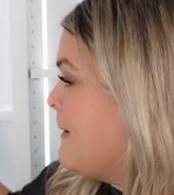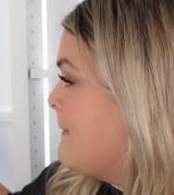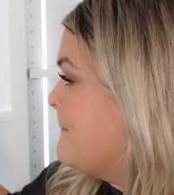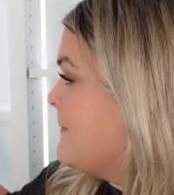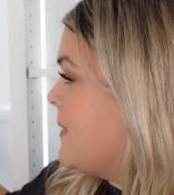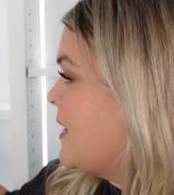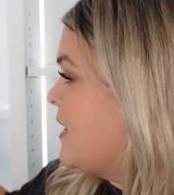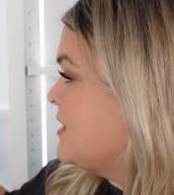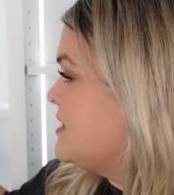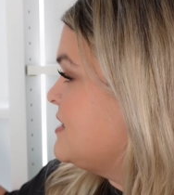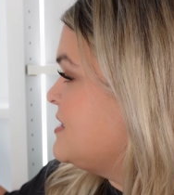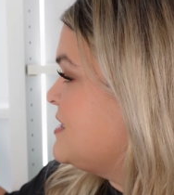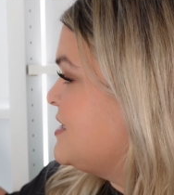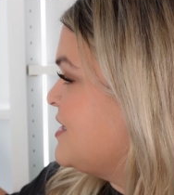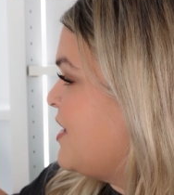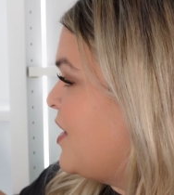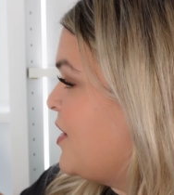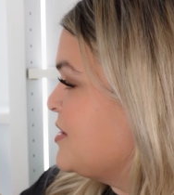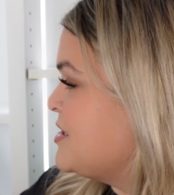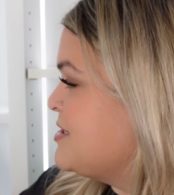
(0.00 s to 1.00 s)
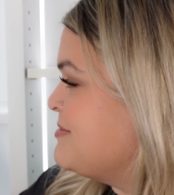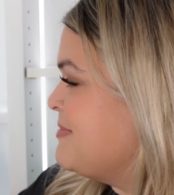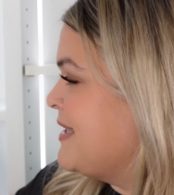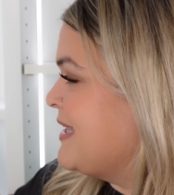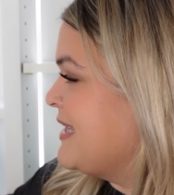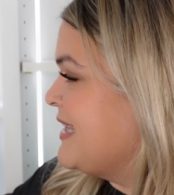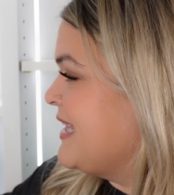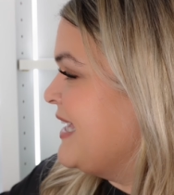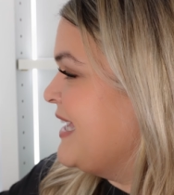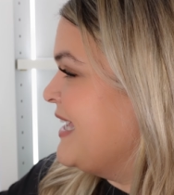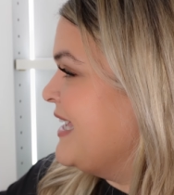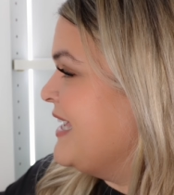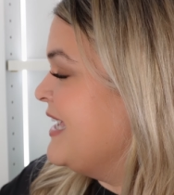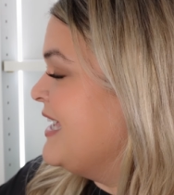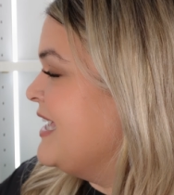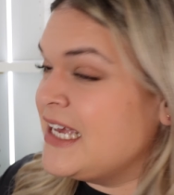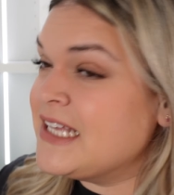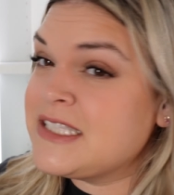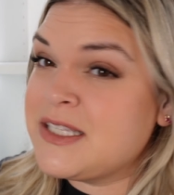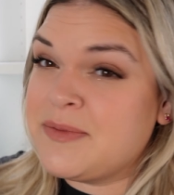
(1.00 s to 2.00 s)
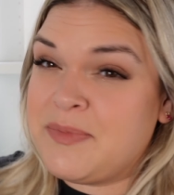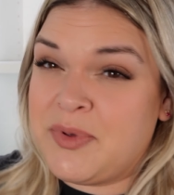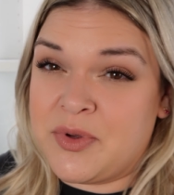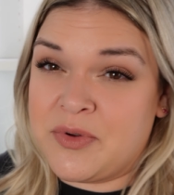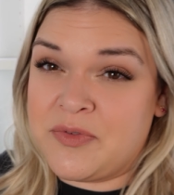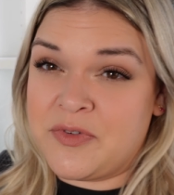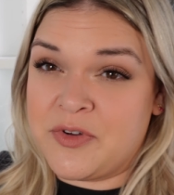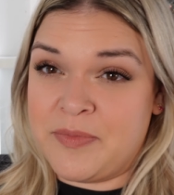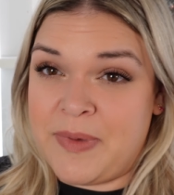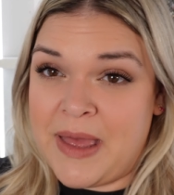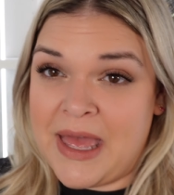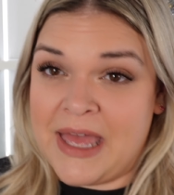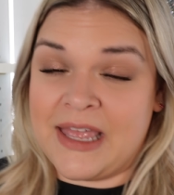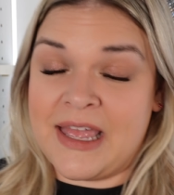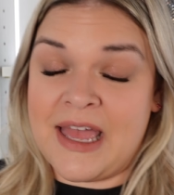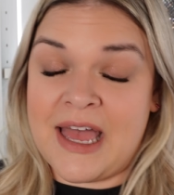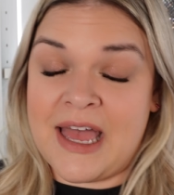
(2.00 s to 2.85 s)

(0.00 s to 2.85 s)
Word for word: But ultimately, it's a beautiful bag,